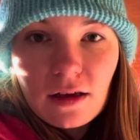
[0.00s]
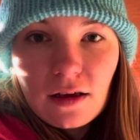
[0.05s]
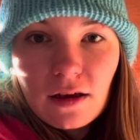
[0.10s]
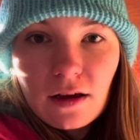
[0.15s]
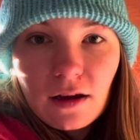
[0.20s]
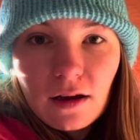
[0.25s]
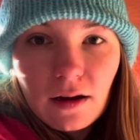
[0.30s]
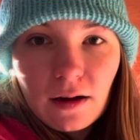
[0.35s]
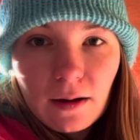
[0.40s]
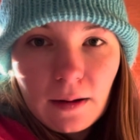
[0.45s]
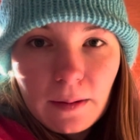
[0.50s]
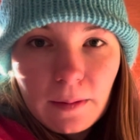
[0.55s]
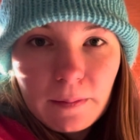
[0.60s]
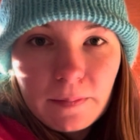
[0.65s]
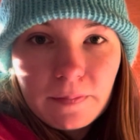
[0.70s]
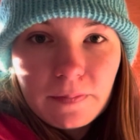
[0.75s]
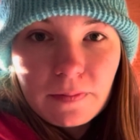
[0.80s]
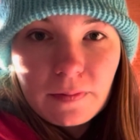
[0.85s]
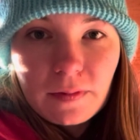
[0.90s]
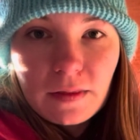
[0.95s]
um,
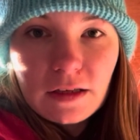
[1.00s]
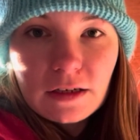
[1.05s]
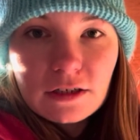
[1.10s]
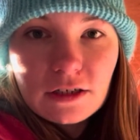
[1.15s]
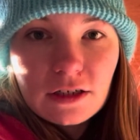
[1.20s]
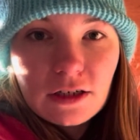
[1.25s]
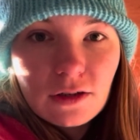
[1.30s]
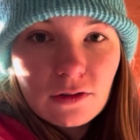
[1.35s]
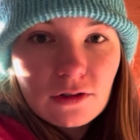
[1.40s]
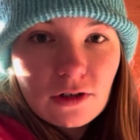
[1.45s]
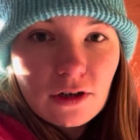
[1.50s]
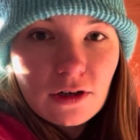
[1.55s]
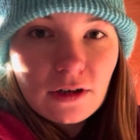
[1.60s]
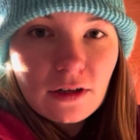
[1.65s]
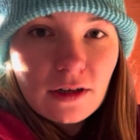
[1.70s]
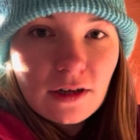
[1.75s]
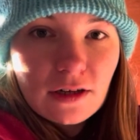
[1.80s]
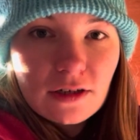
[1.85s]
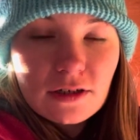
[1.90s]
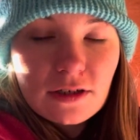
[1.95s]
she goes
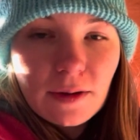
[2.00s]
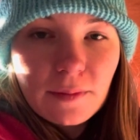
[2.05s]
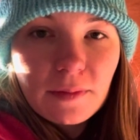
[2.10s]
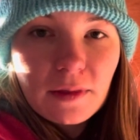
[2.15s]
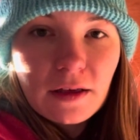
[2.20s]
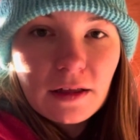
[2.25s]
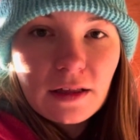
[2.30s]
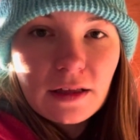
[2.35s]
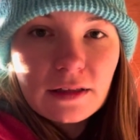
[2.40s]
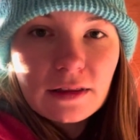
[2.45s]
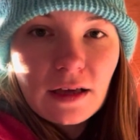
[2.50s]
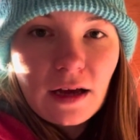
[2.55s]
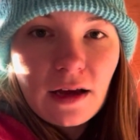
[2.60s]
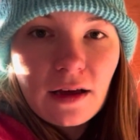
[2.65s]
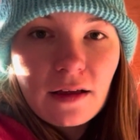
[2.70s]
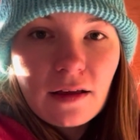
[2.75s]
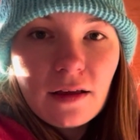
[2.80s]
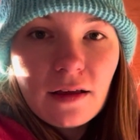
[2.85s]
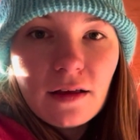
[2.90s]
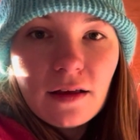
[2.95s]
early or something like that.